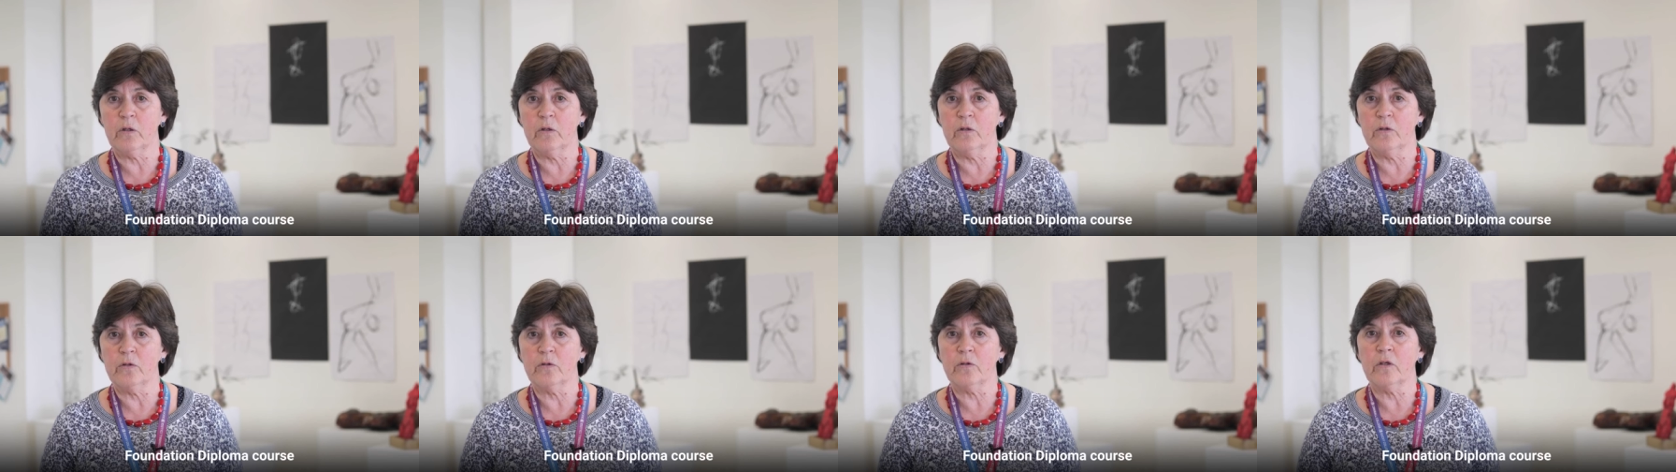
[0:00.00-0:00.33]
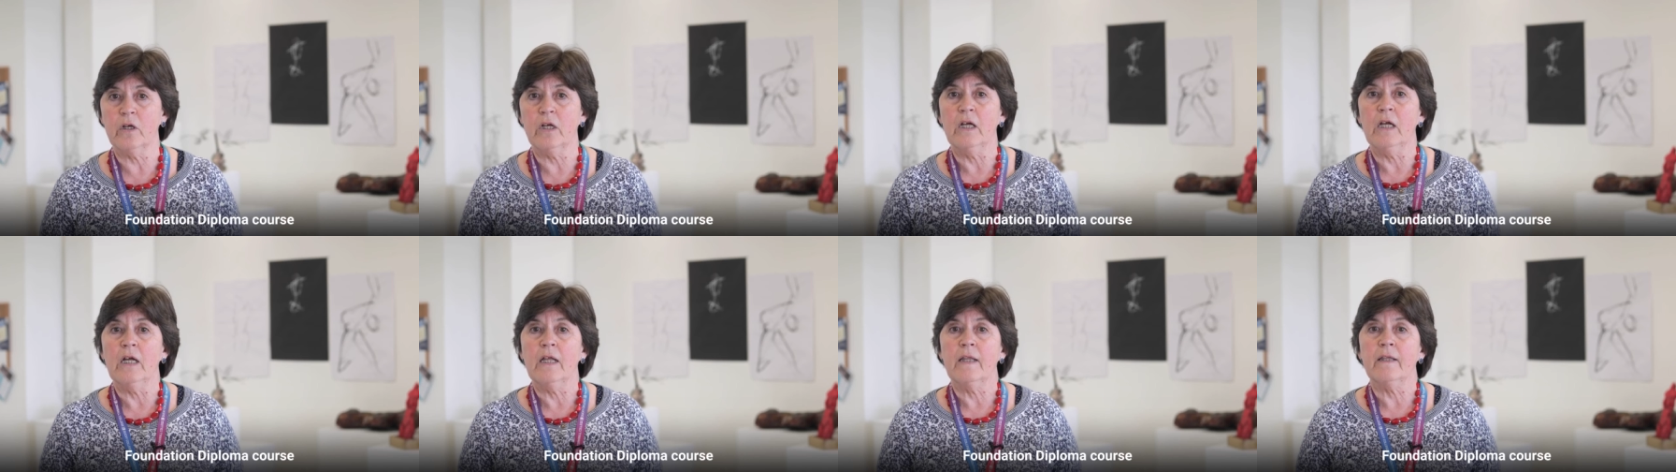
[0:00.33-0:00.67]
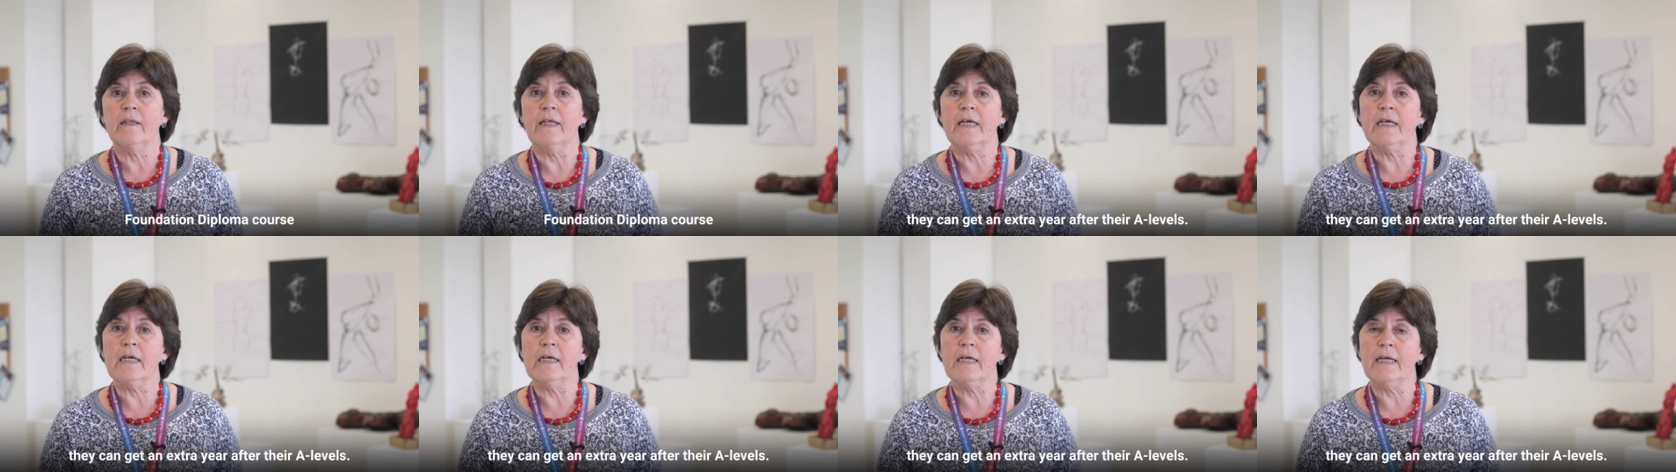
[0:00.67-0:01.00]
course,
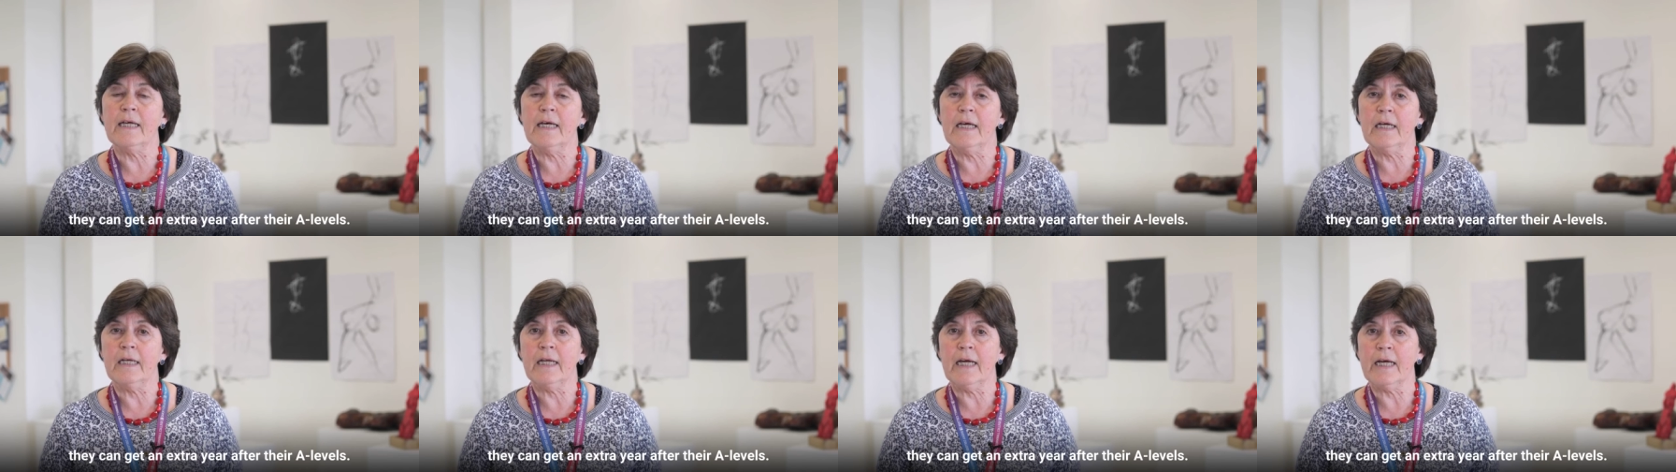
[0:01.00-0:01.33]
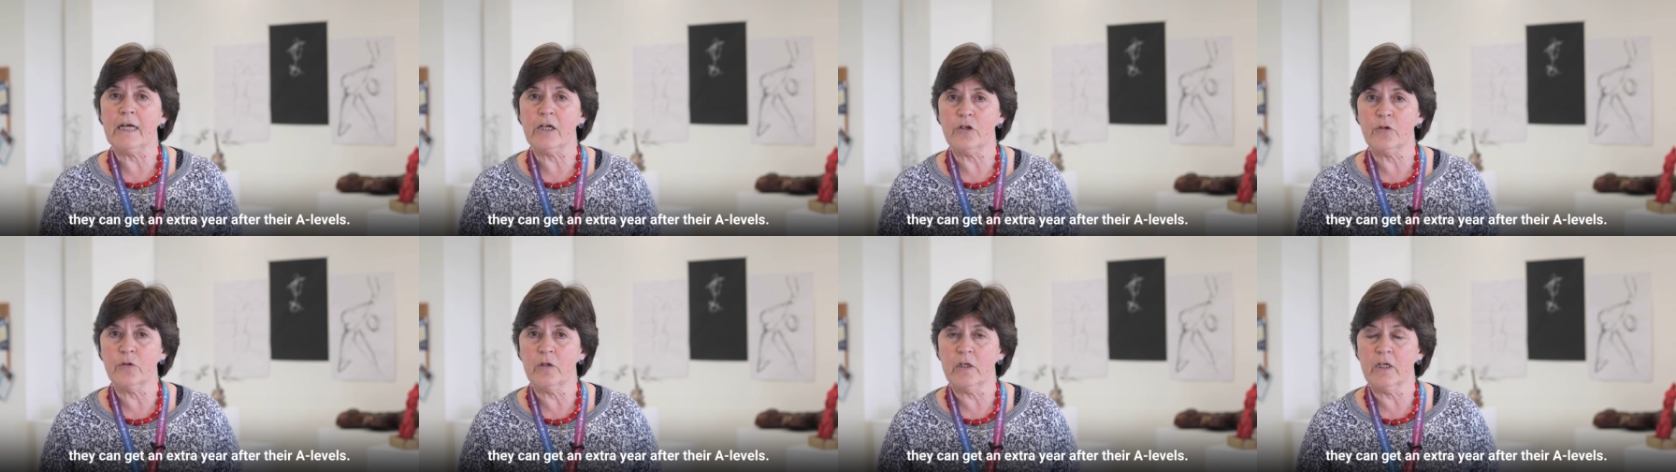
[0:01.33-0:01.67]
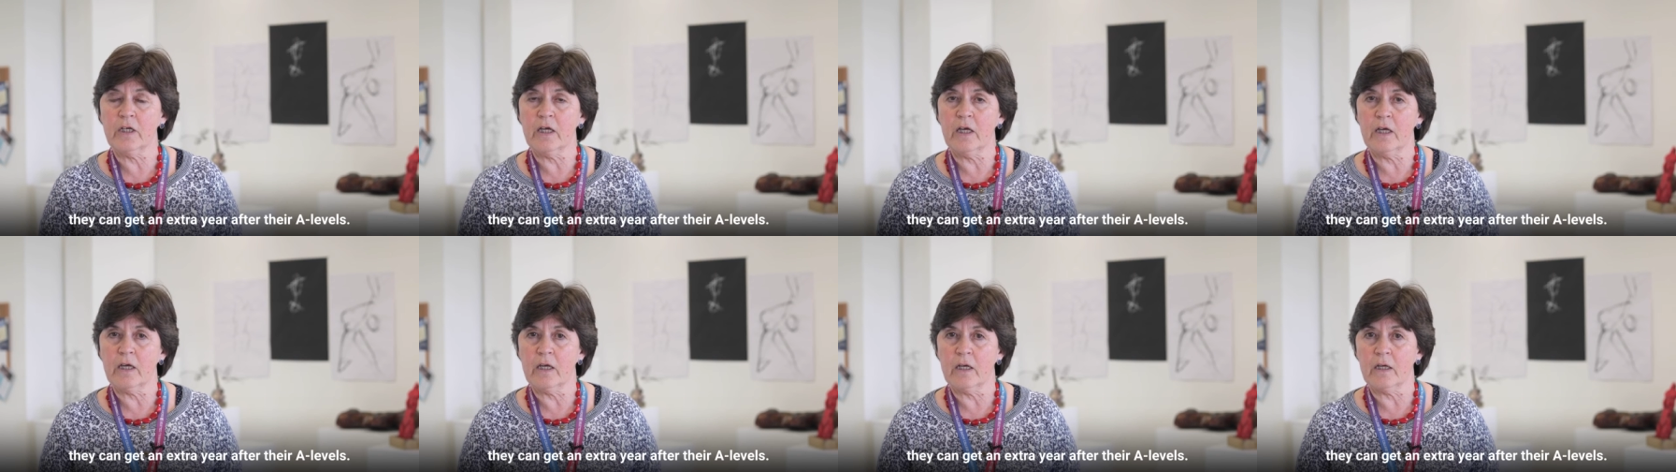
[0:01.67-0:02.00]
they can get an extra
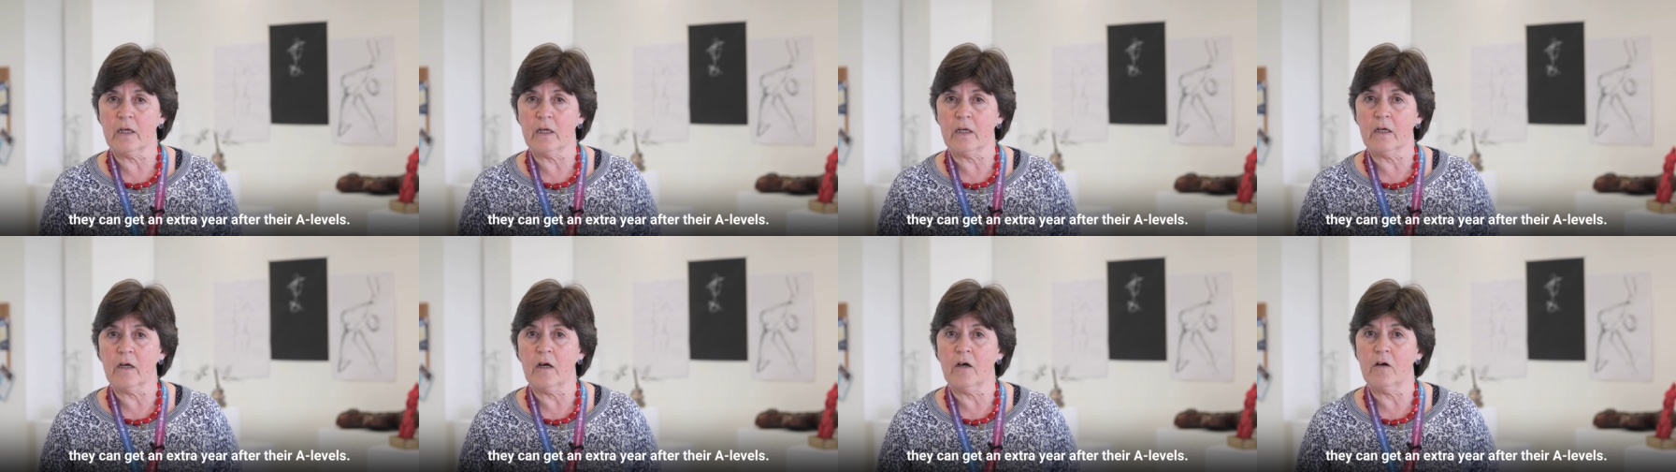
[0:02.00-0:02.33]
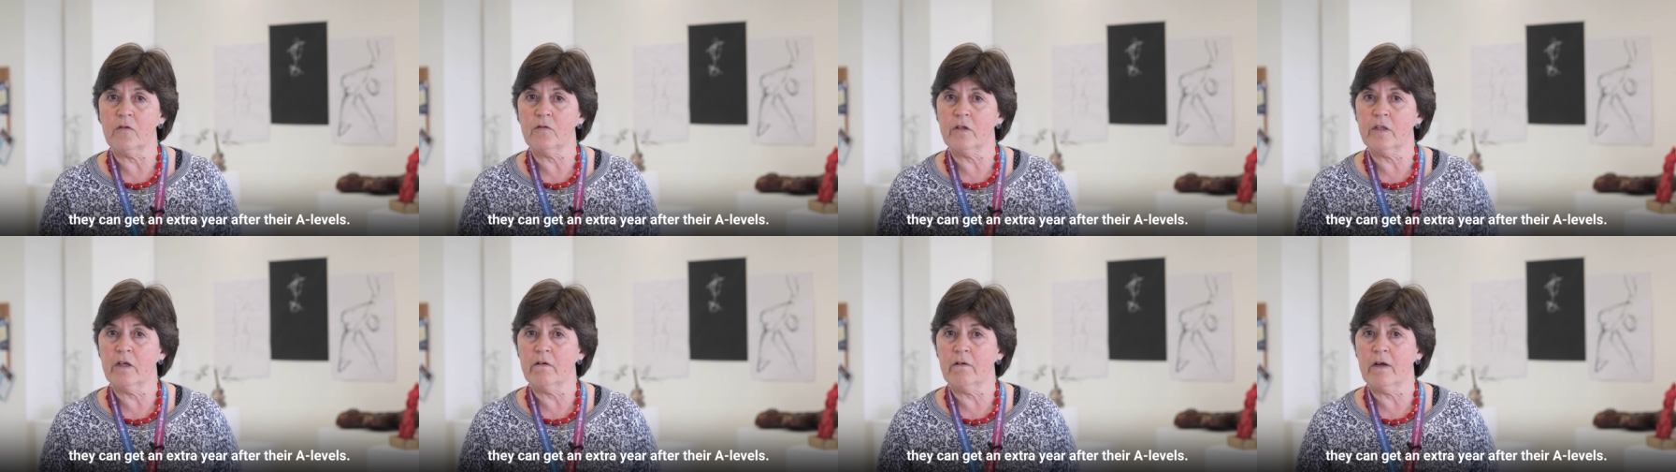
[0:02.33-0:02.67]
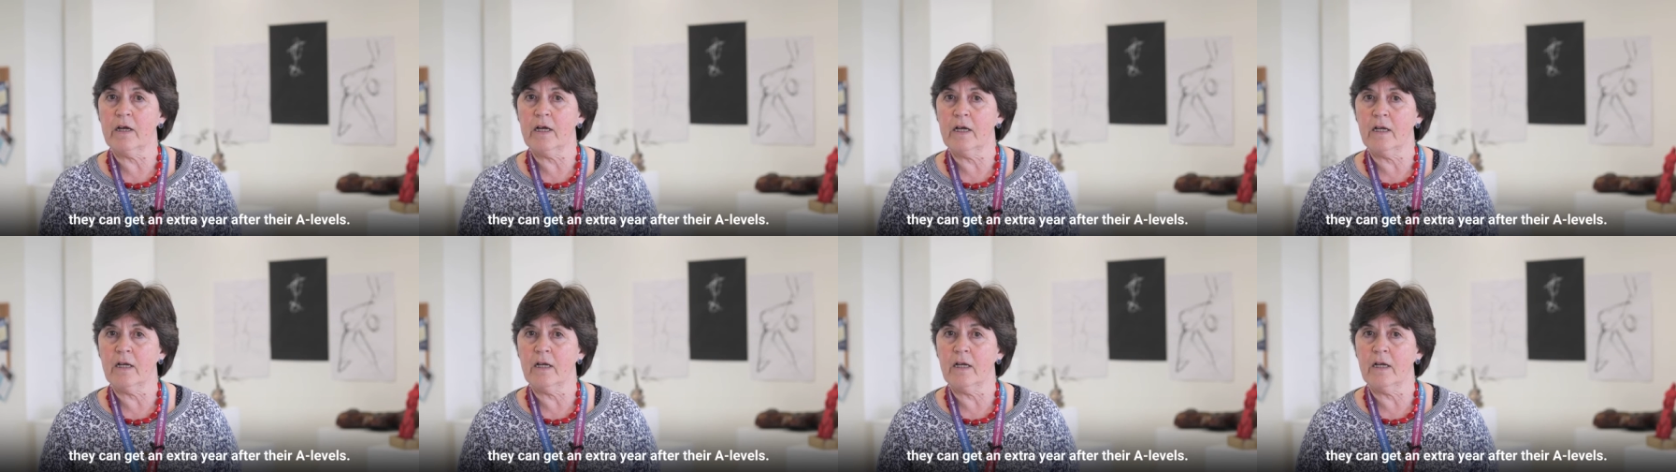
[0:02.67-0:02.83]
year after their